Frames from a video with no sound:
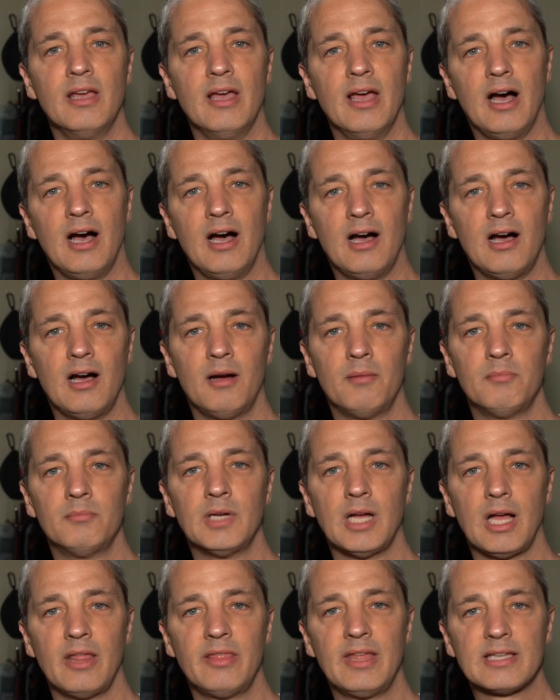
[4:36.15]

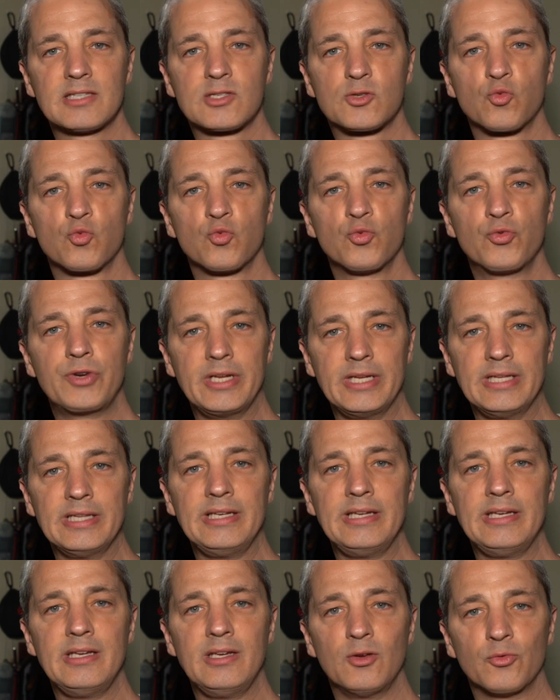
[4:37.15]
That's
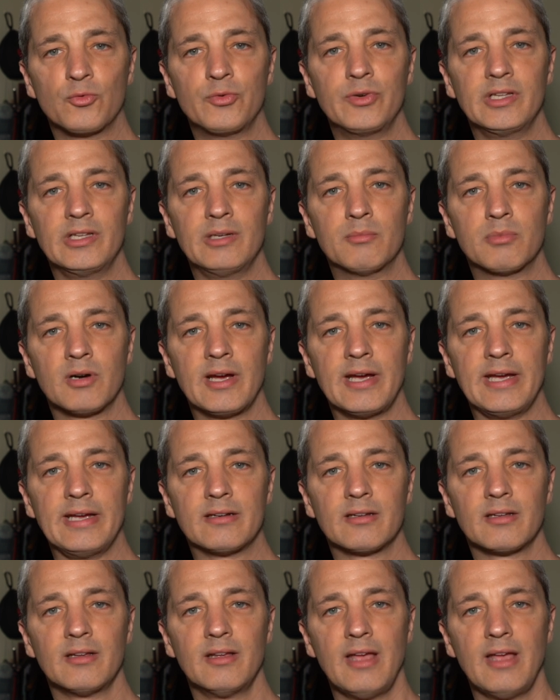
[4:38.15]
really, really bright.